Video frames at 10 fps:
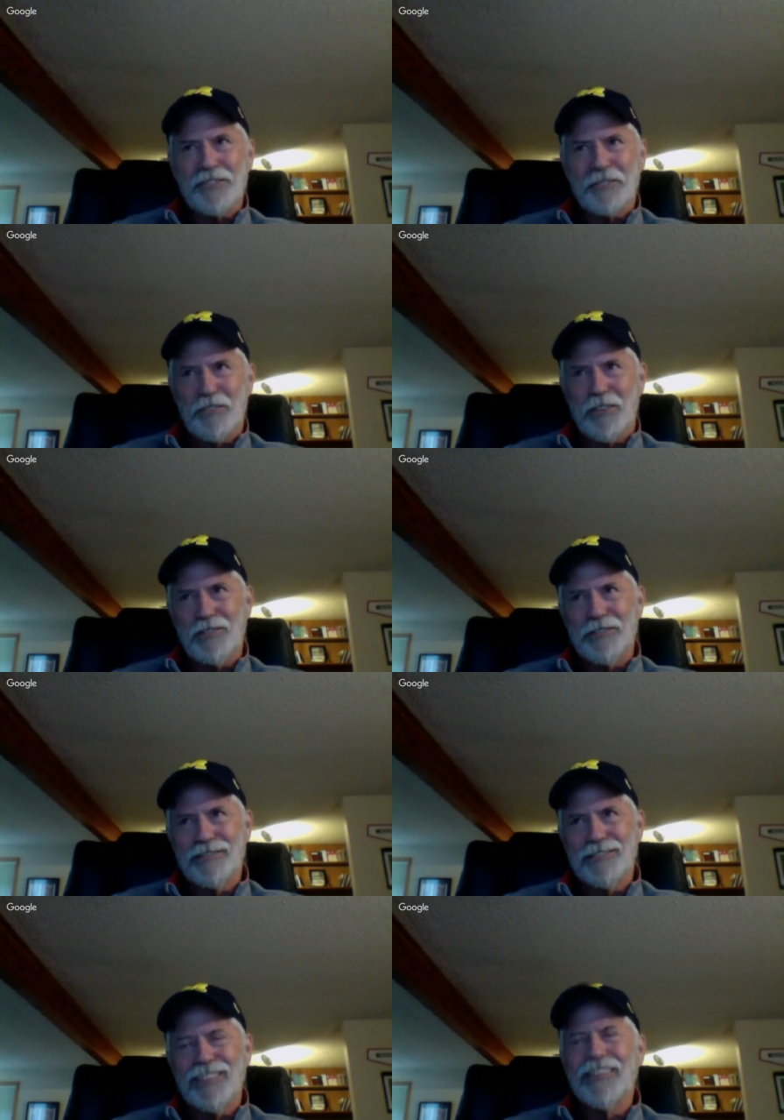true.
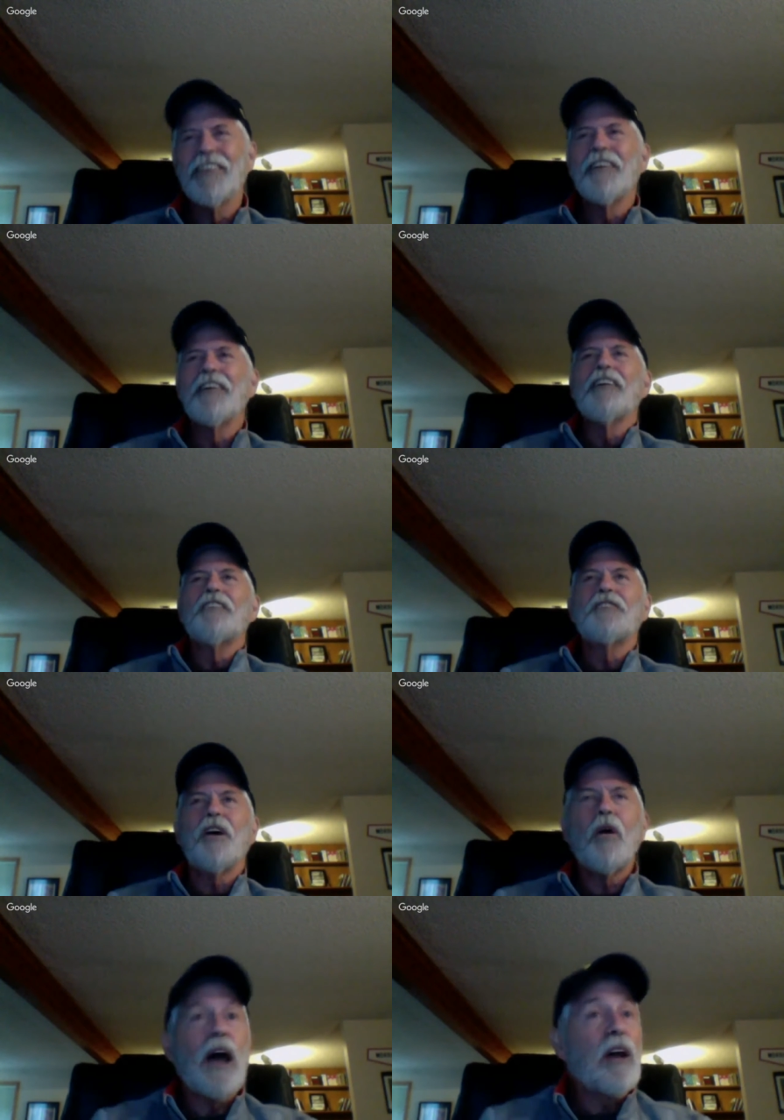
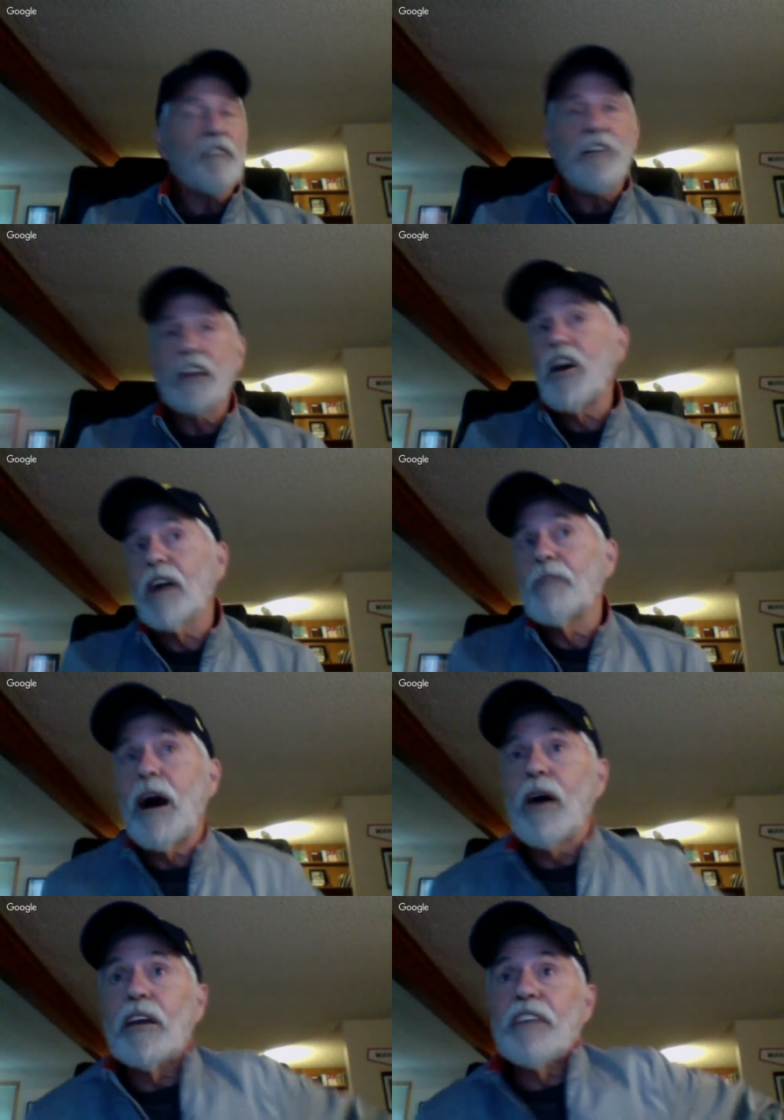So if I talk
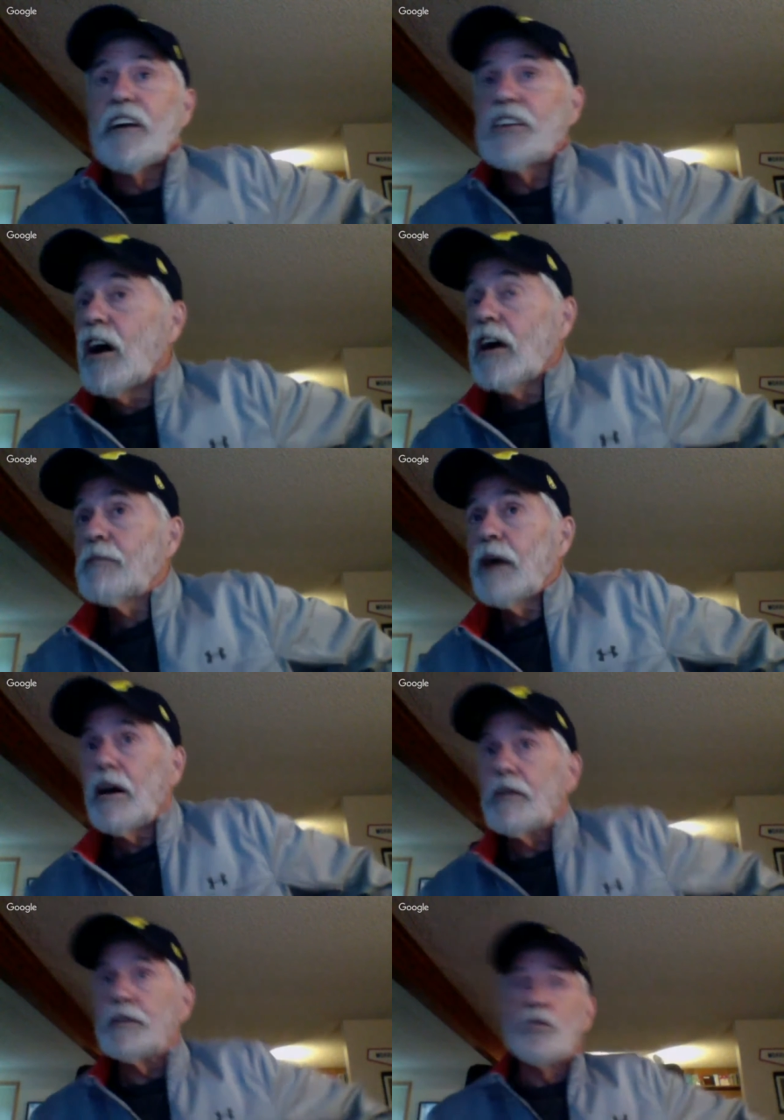
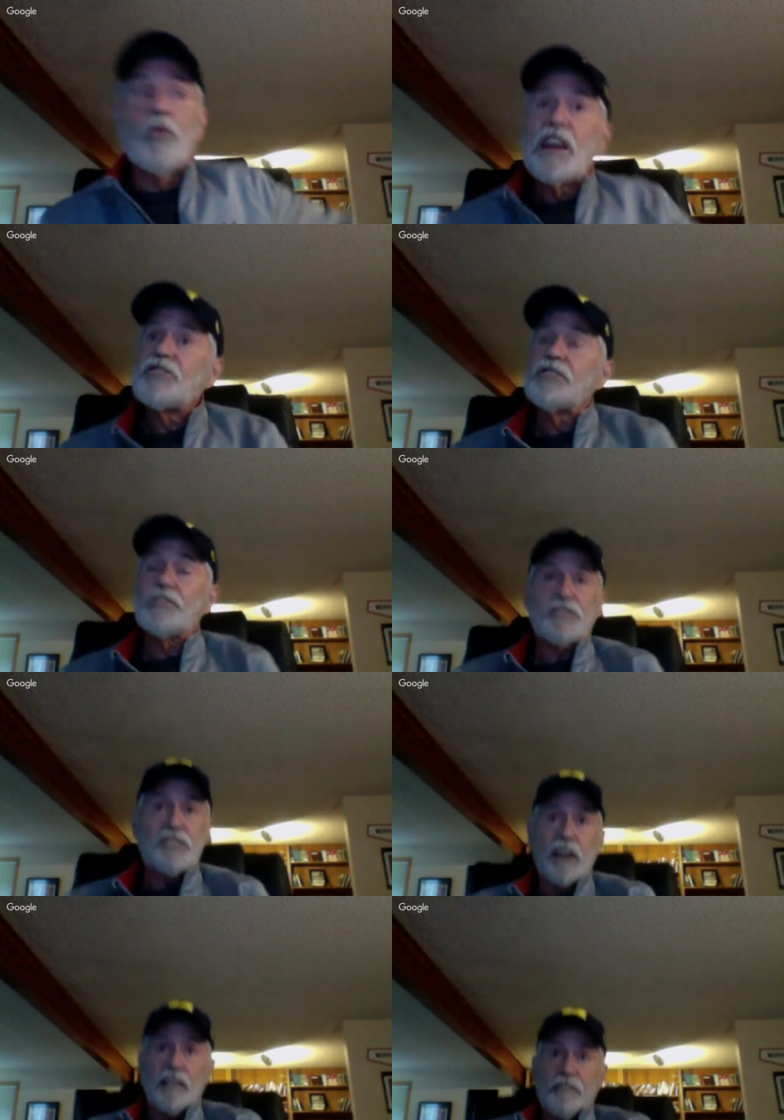about racial
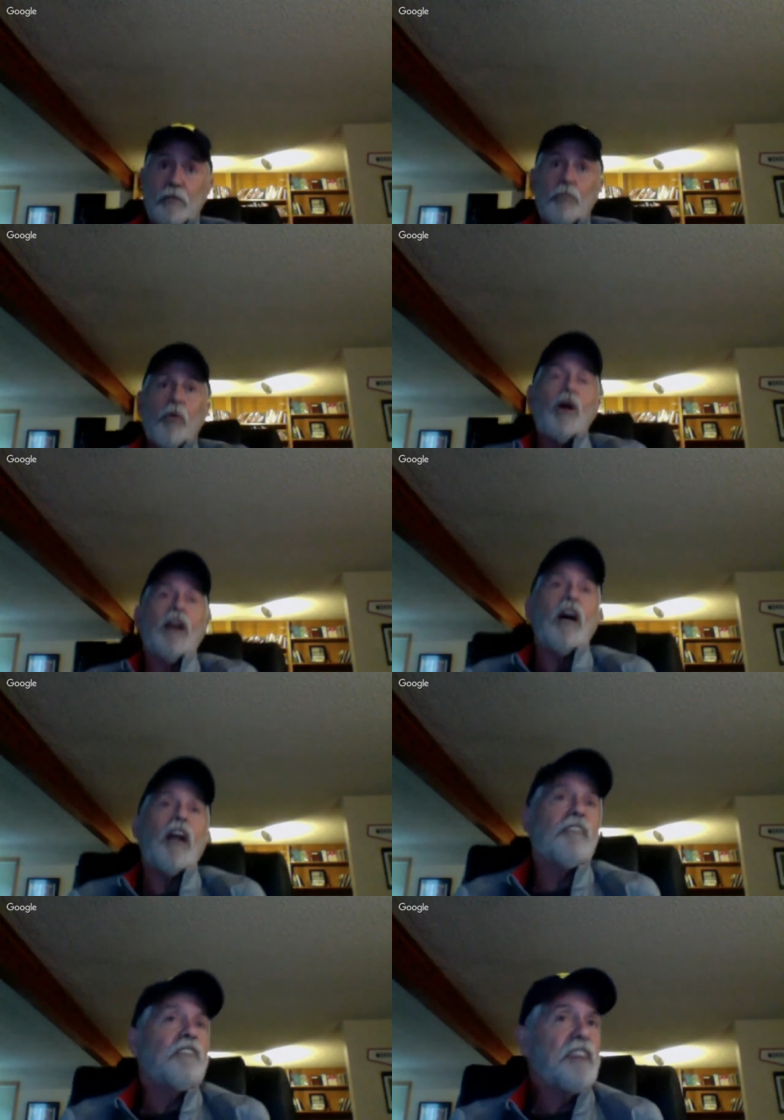stuff, boy, a
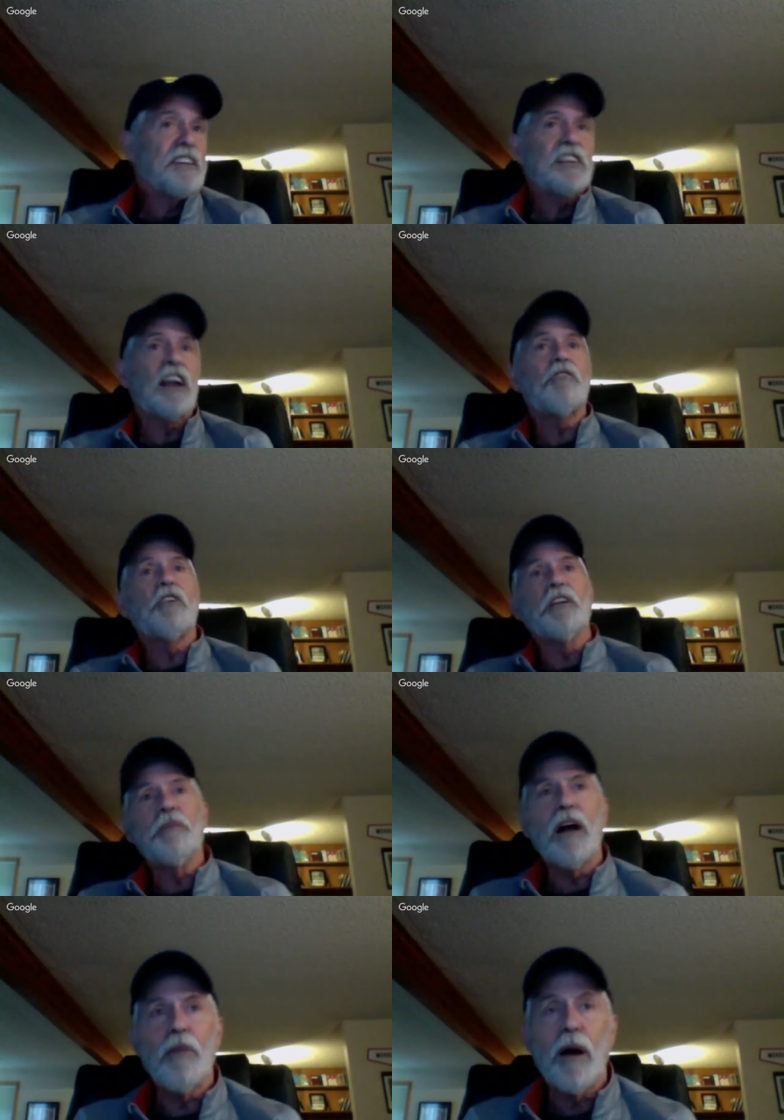lot of the things that I've written
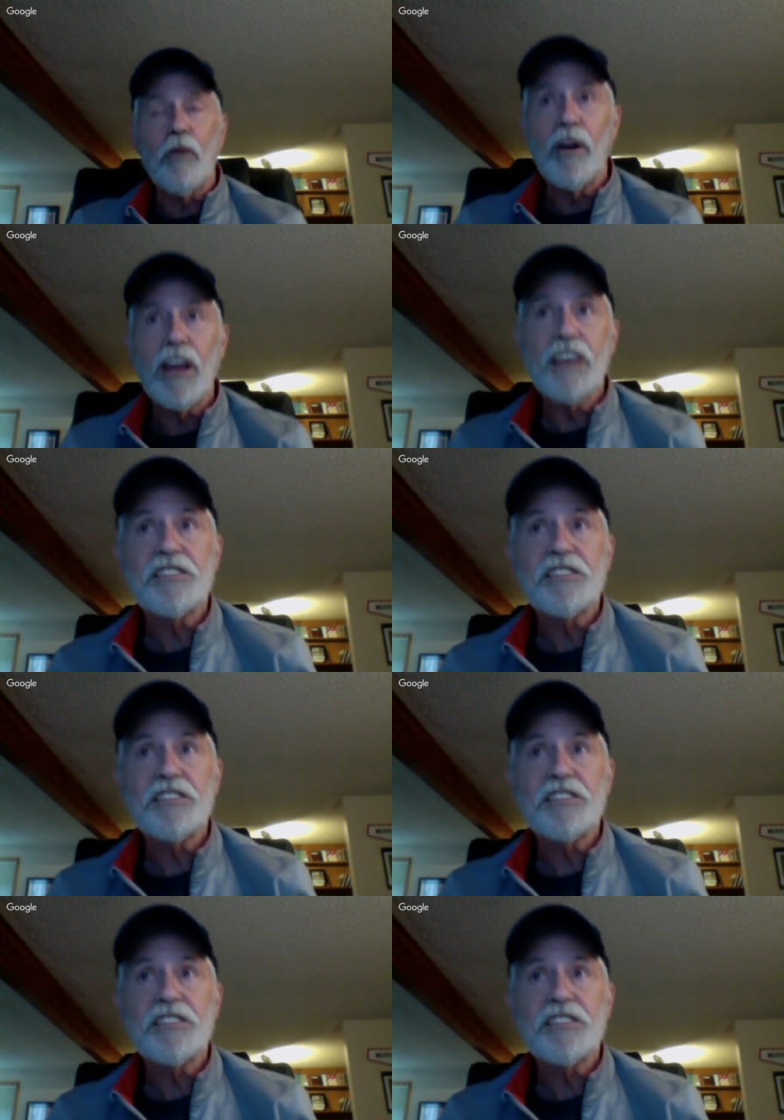about race